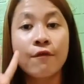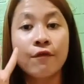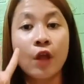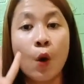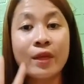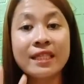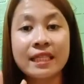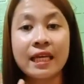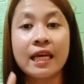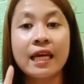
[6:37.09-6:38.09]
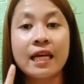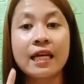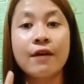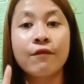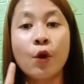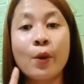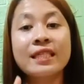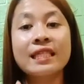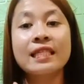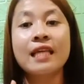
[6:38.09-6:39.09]

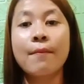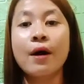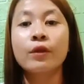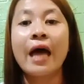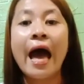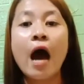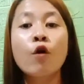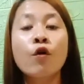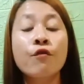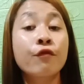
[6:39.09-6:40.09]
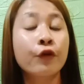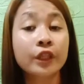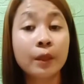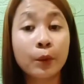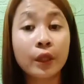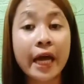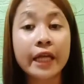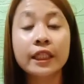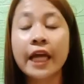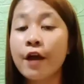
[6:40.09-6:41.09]
fluency is about how comfortable
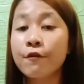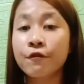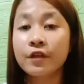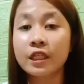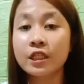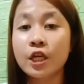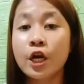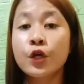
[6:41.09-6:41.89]
and confident